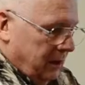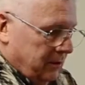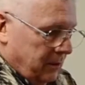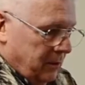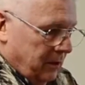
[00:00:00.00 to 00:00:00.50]

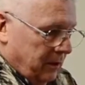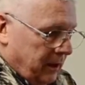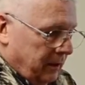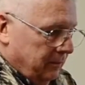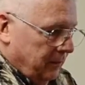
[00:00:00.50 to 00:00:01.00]
I learned
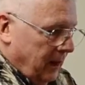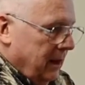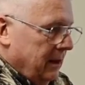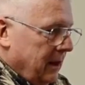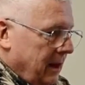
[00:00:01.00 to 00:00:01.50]
from
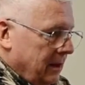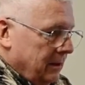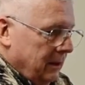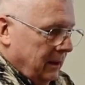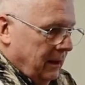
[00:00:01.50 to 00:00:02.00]
uh, Ray
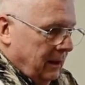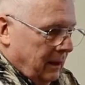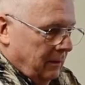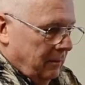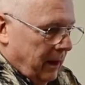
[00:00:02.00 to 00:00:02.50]
Brown
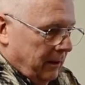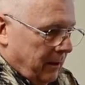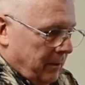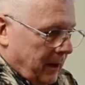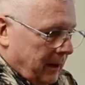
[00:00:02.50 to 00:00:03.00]
that
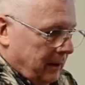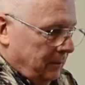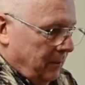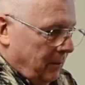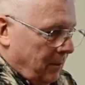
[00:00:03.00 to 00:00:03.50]
a good